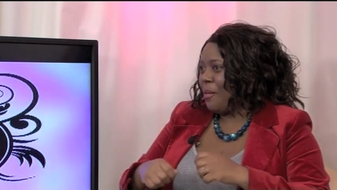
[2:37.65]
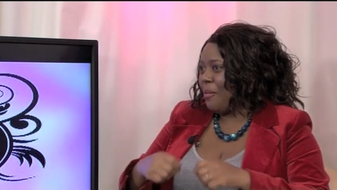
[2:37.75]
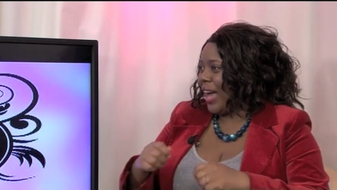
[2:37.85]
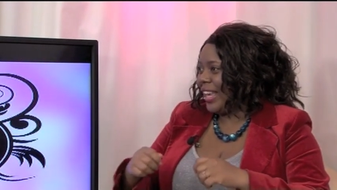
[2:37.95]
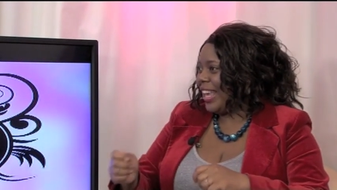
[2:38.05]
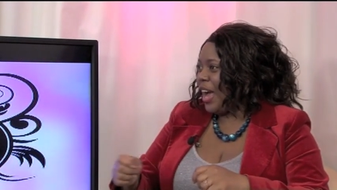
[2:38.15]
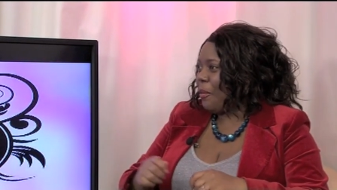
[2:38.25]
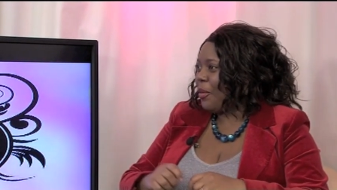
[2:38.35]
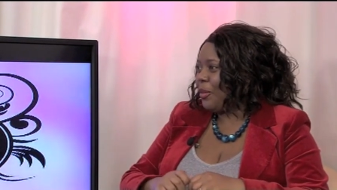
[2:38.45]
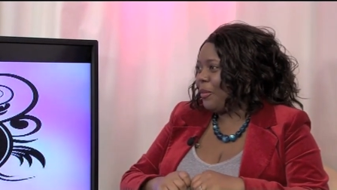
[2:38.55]
bagging it
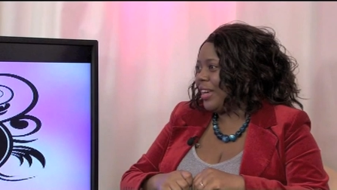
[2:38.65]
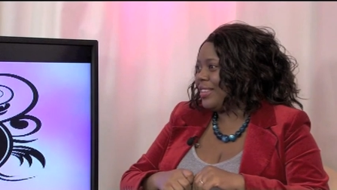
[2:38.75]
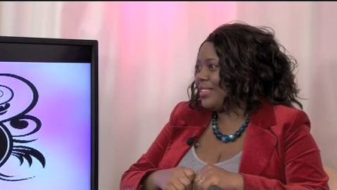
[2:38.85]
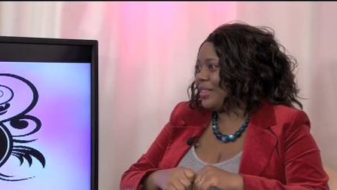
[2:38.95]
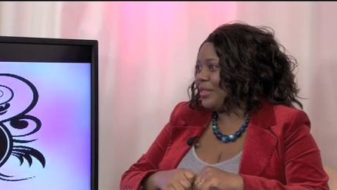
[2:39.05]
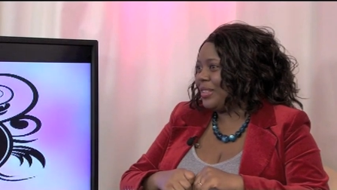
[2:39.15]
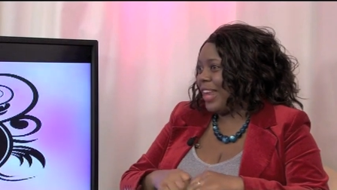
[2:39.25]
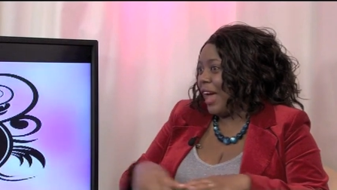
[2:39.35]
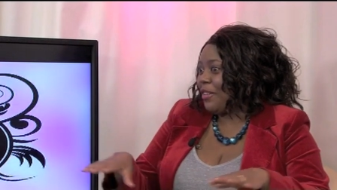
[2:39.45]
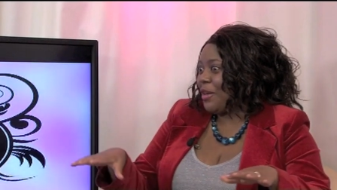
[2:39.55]
up on the way at school and
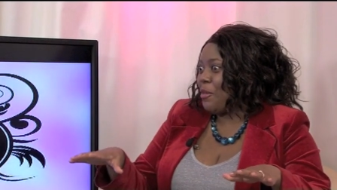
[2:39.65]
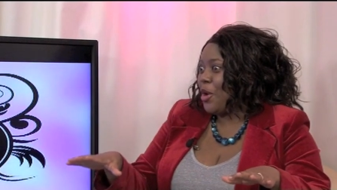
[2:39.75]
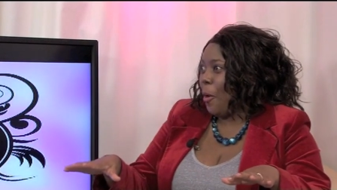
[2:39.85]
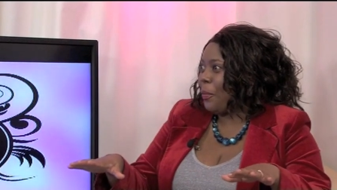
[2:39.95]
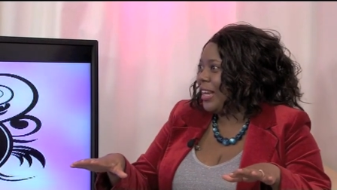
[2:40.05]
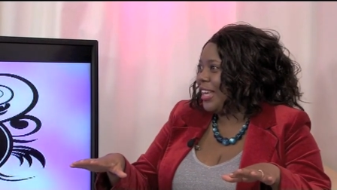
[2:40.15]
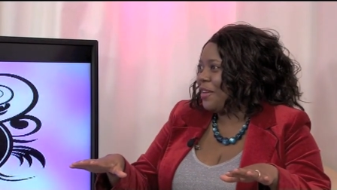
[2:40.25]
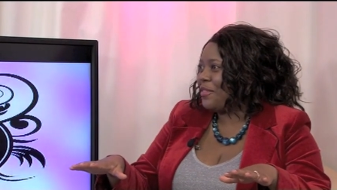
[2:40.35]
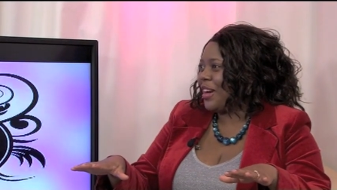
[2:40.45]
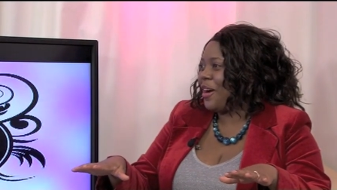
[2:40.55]
having a monopoly over the